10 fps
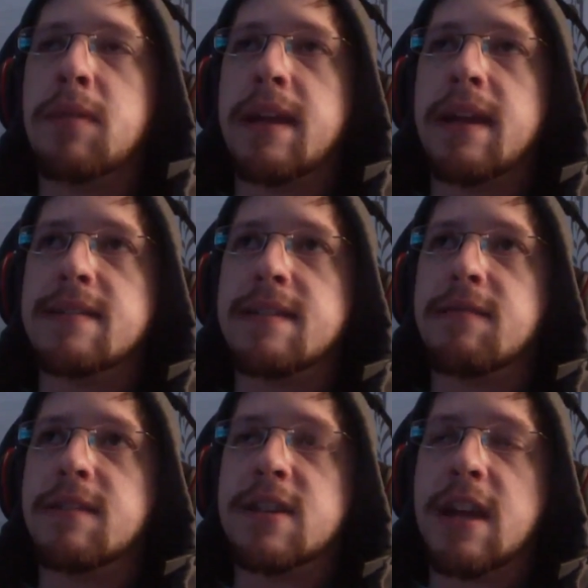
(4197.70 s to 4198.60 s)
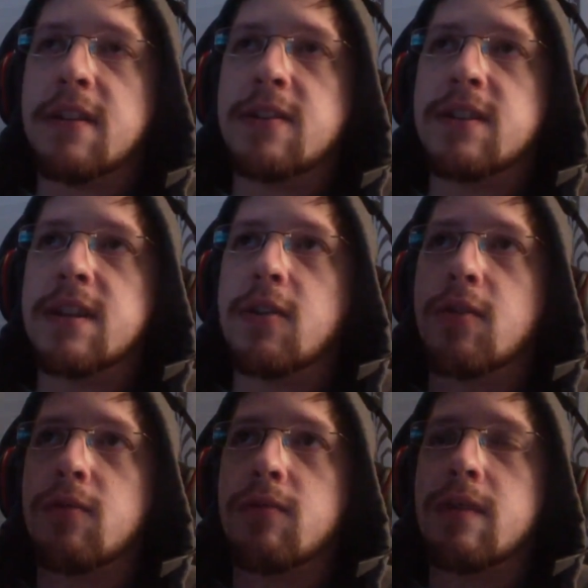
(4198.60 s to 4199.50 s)
is even challenging, or
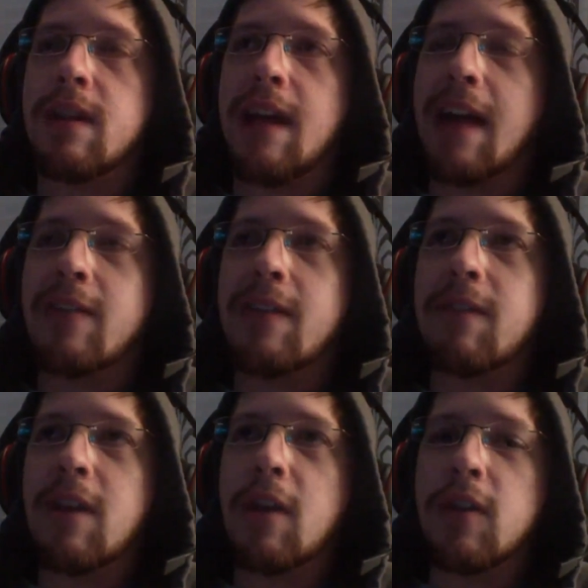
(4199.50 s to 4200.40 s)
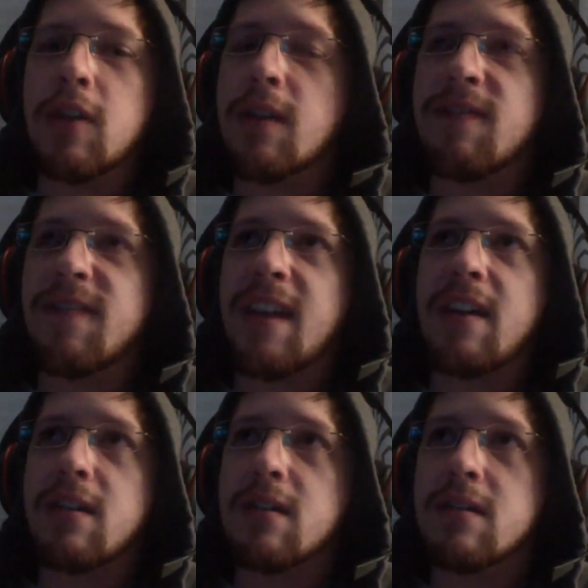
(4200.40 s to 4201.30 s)
I don't even know that you can fail
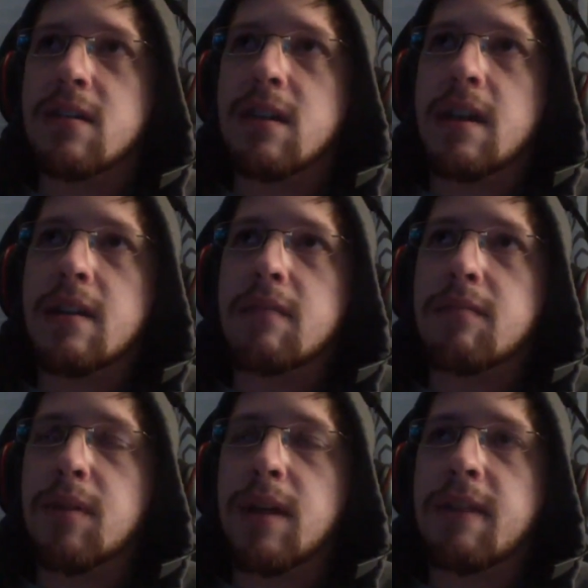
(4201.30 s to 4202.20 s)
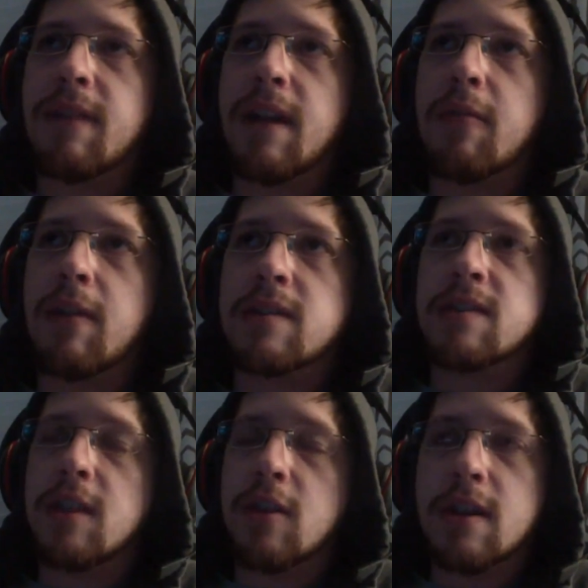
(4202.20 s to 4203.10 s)
playing Firewatch, that
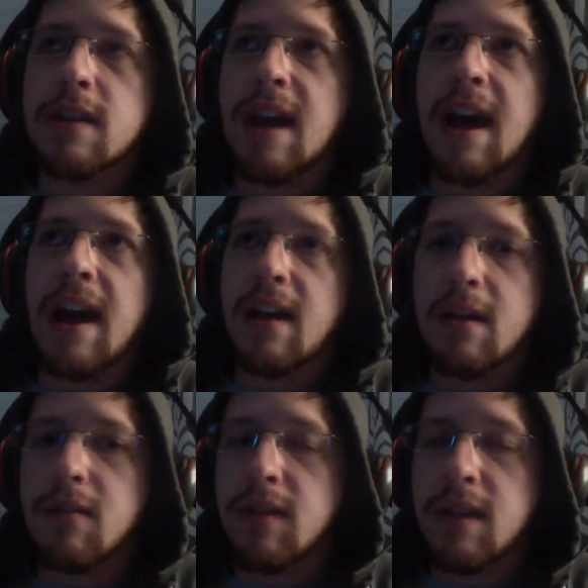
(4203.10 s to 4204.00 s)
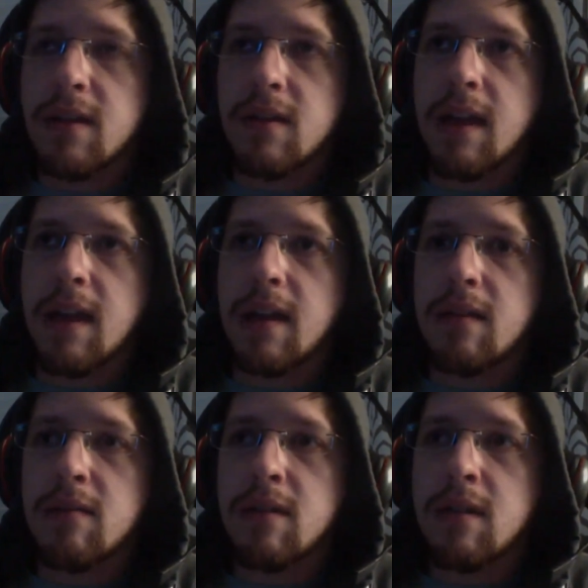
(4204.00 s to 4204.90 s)
can die. I don't think it'll let you.
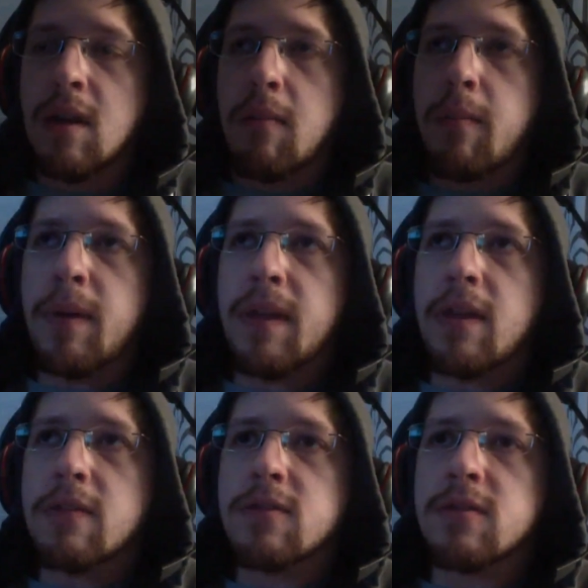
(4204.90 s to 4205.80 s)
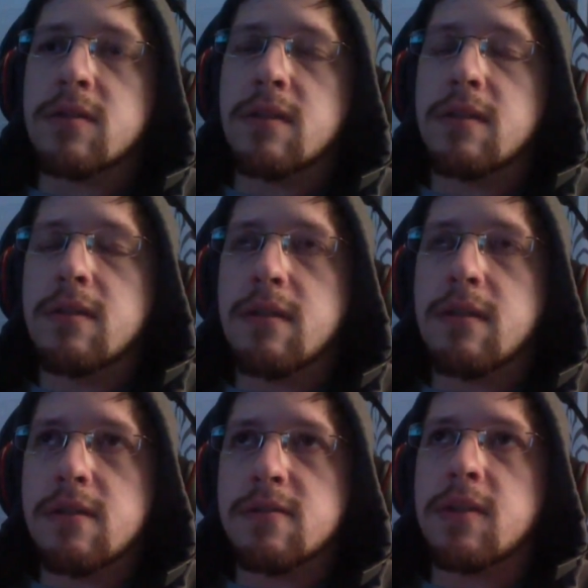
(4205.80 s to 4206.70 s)
But there's
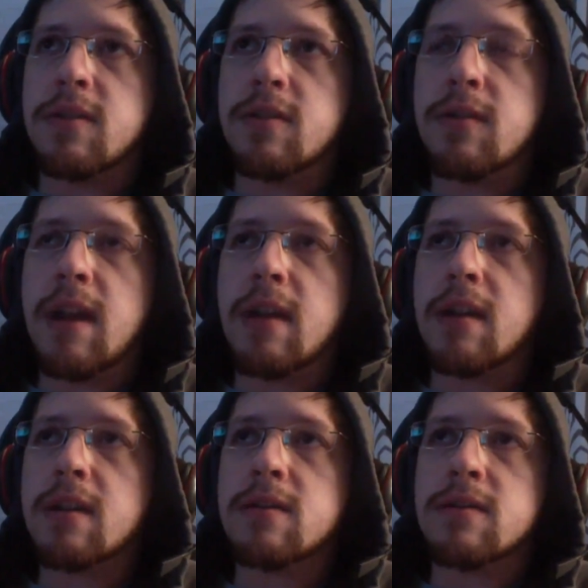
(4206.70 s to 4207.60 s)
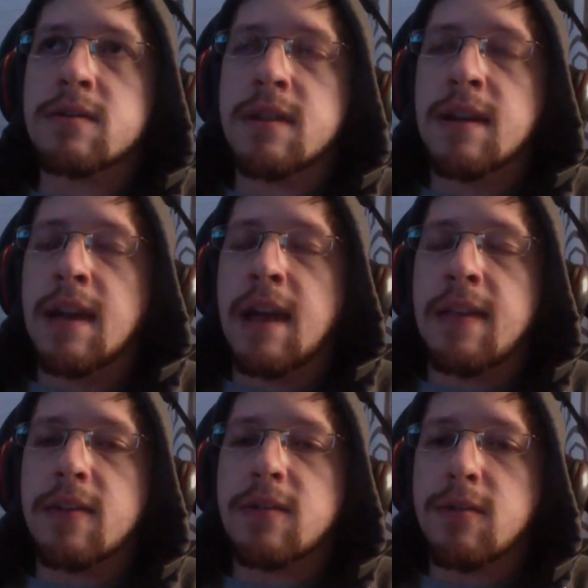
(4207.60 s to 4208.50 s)
only 2 characters, and they're
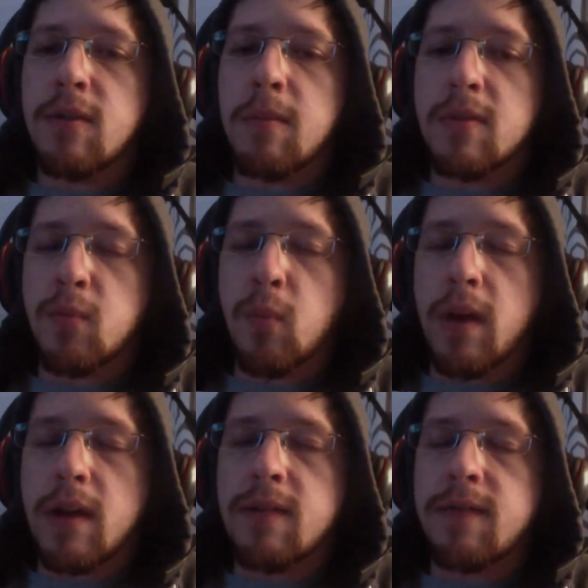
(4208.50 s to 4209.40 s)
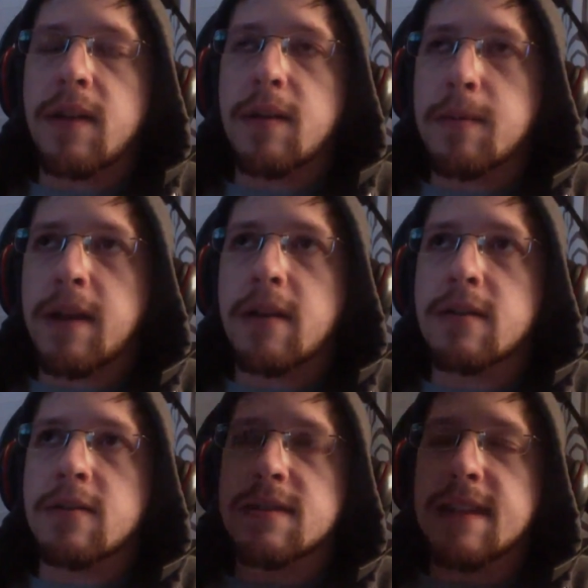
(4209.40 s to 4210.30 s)
2 of the most well-developed
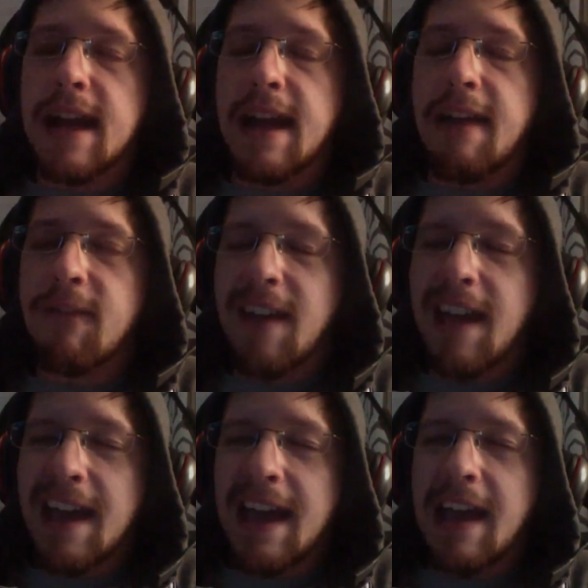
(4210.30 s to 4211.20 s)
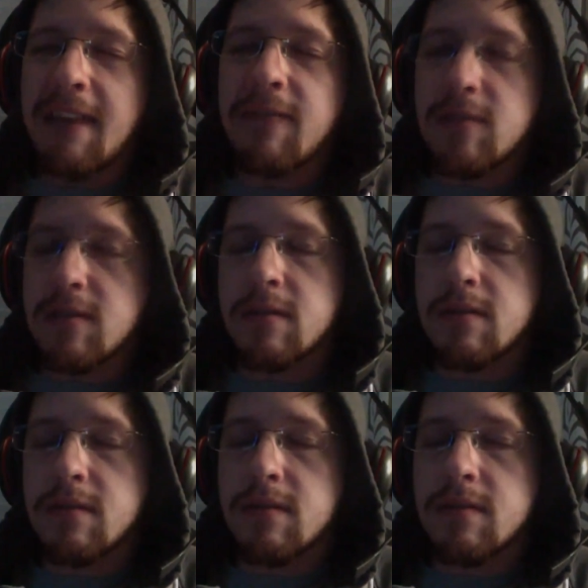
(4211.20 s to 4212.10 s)
characters that I have ever
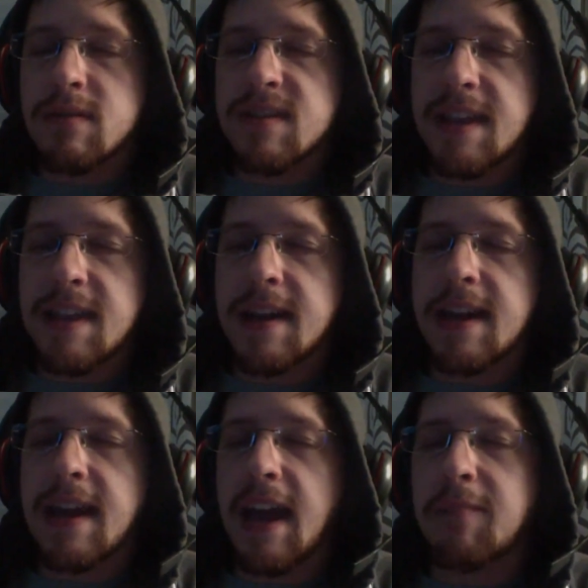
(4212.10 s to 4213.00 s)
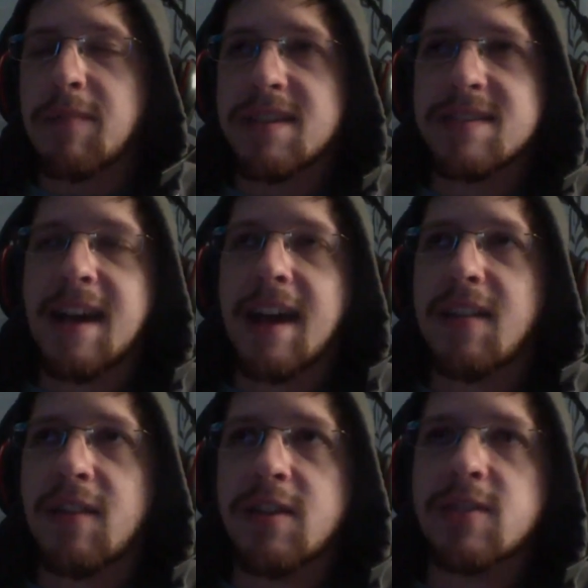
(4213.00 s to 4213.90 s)
seen in a game this side of
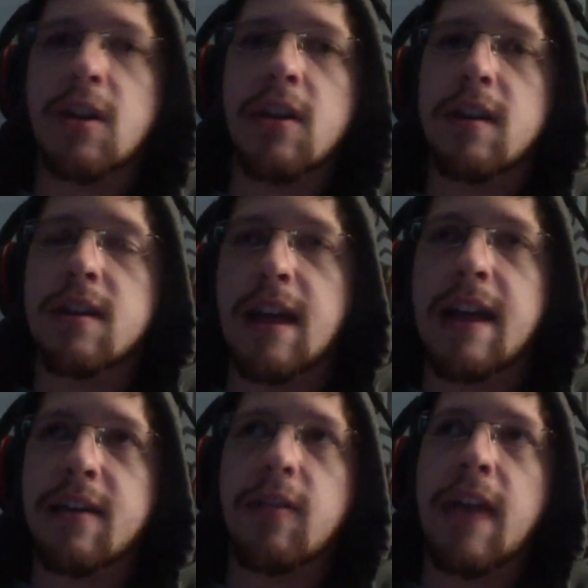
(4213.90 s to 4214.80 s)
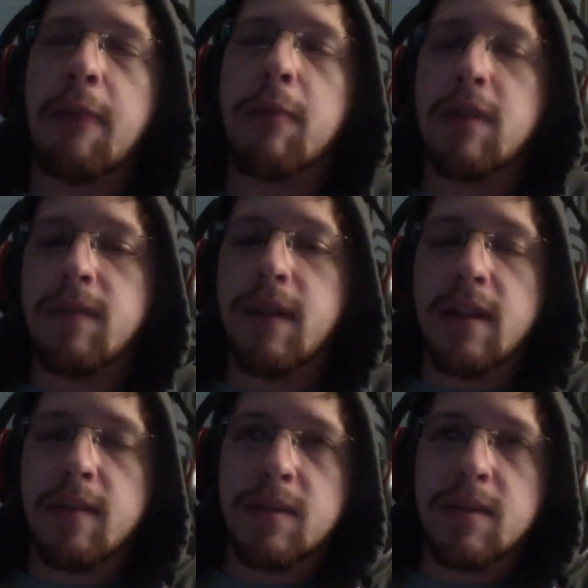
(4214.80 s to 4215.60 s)
Uncharted. Like, they're that well-developed.